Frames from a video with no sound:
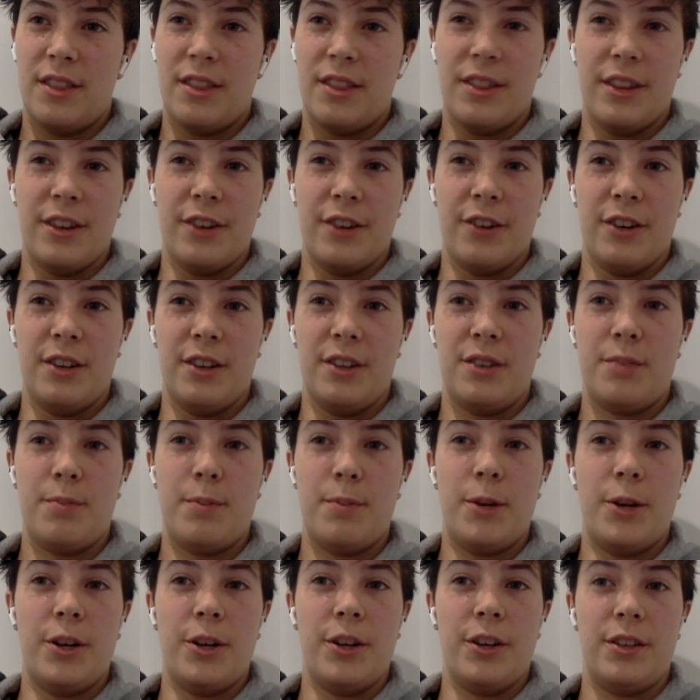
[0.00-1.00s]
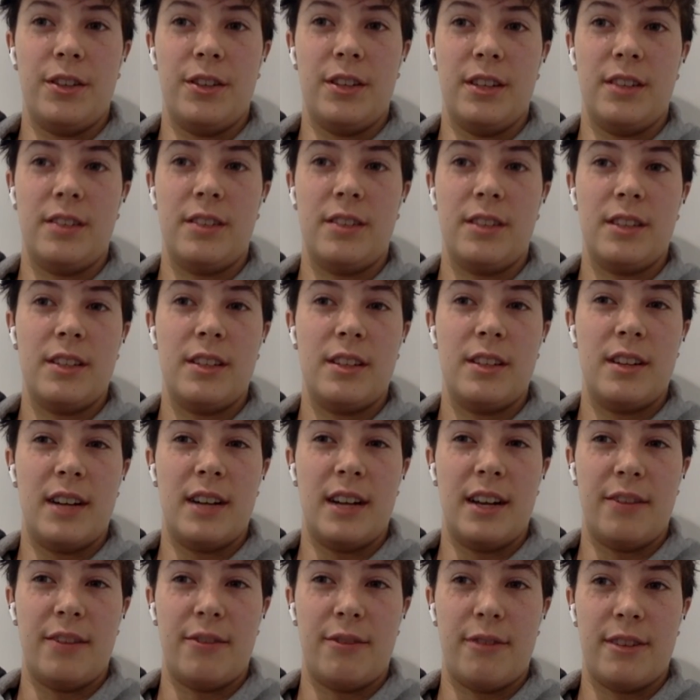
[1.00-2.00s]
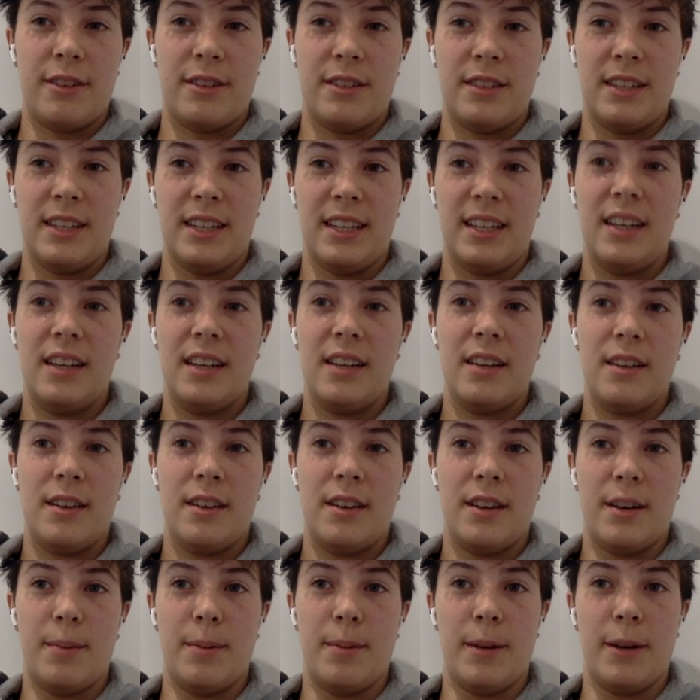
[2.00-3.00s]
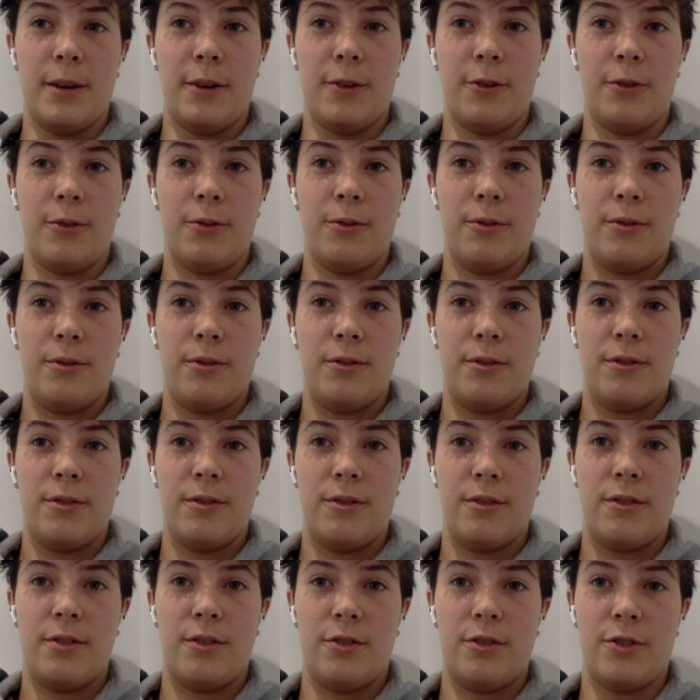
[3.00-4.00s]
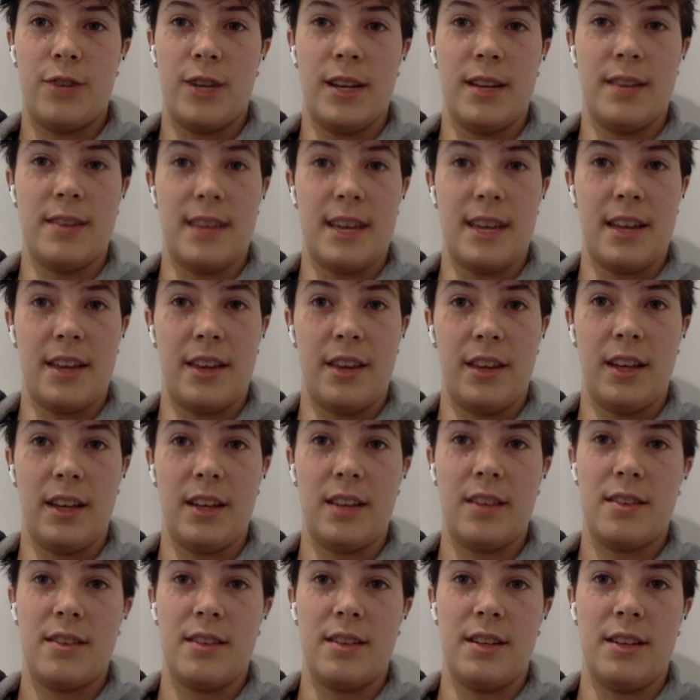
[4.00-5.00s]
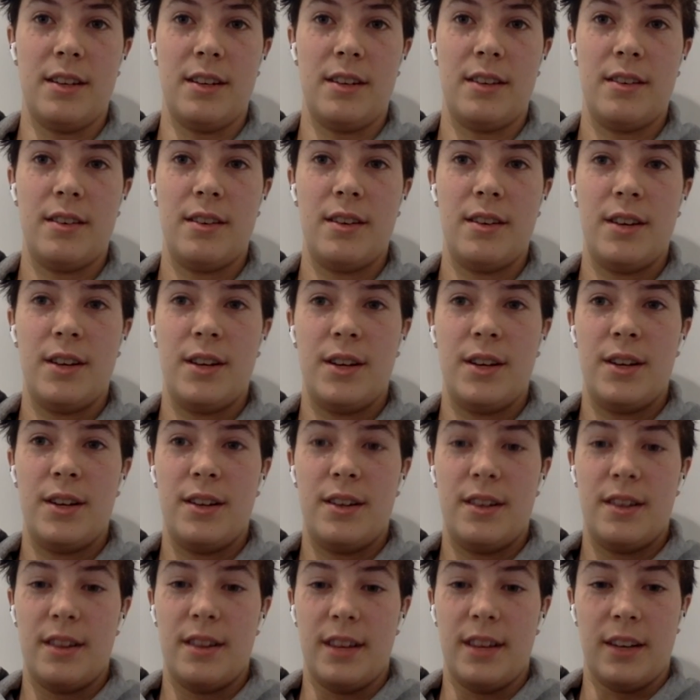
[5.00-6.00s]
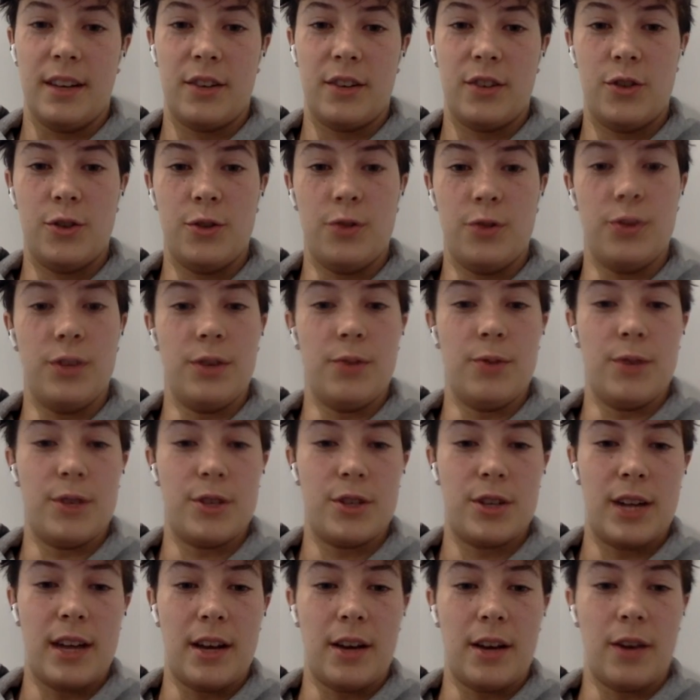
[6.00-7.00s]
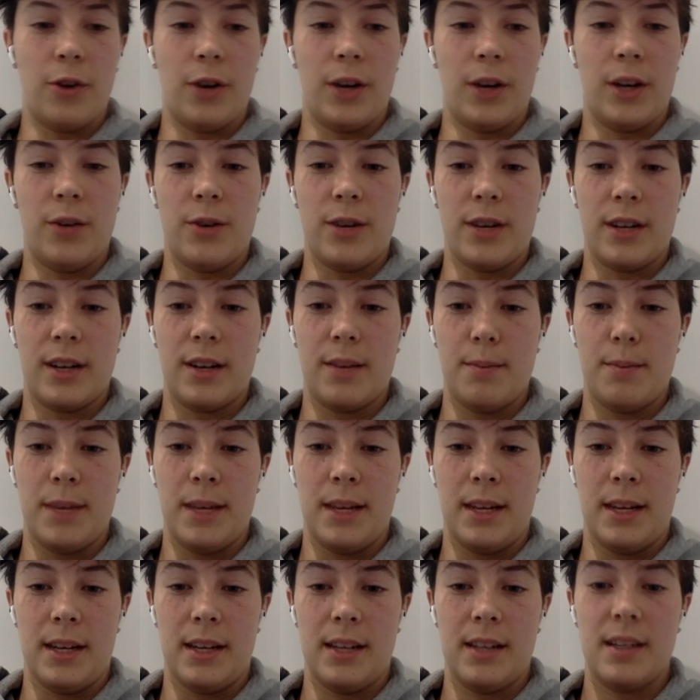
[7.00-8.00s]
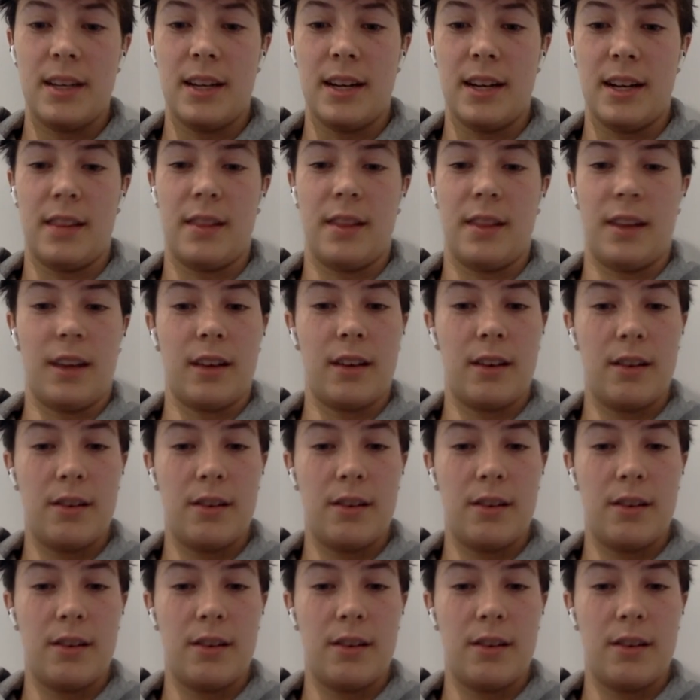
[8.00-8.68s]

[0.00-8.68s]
there is policies at IFSC about trans athletes and like choosing which category you want to compete in. And I think